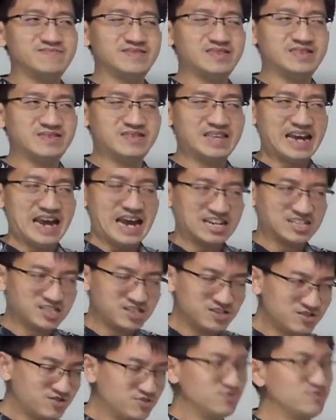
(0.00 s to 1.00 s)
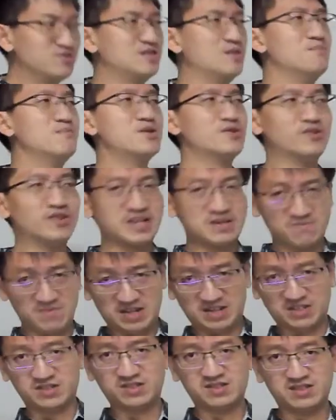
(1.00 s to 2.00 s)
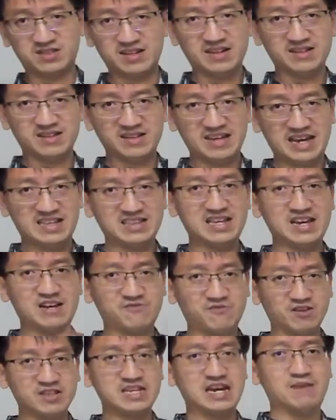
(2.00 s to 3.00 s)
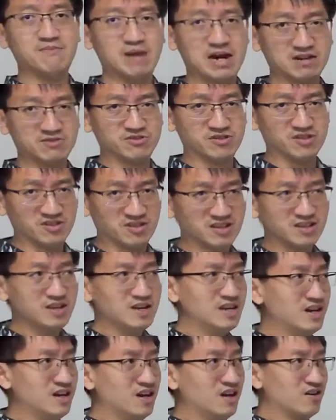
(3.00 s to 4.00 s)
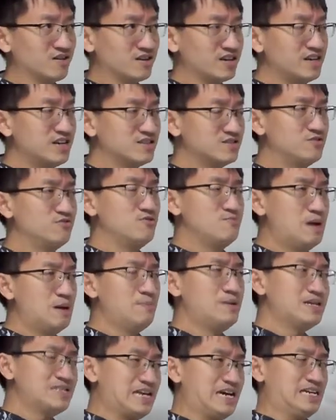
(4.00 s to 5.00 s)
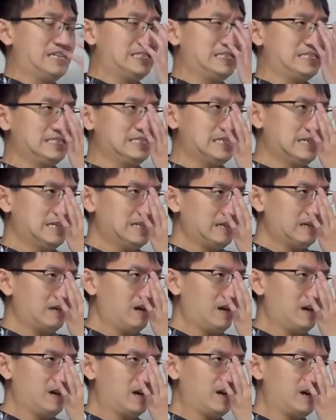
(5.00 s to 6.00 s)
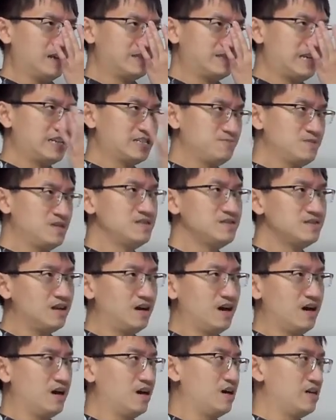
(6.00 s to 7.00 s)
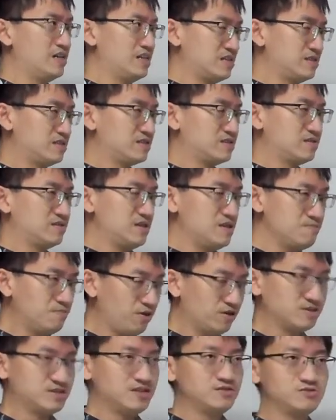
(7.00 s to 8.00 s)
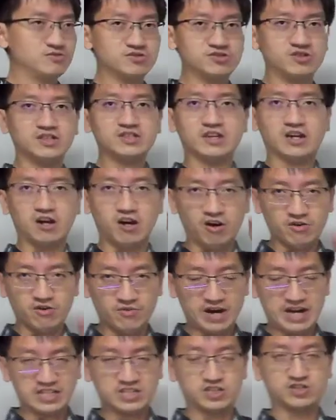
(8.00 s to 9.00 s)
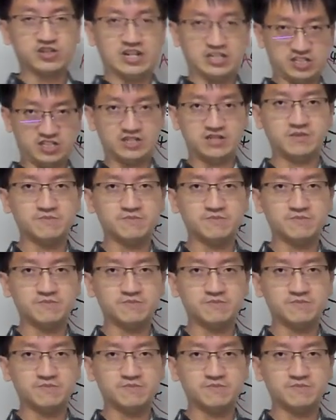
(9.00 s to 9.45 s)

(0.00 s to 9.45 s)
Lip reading: they actually drew the mirror image, and therefore they are marked wrong. Okay, so remember that in assessment, it's important to draw the correct structure,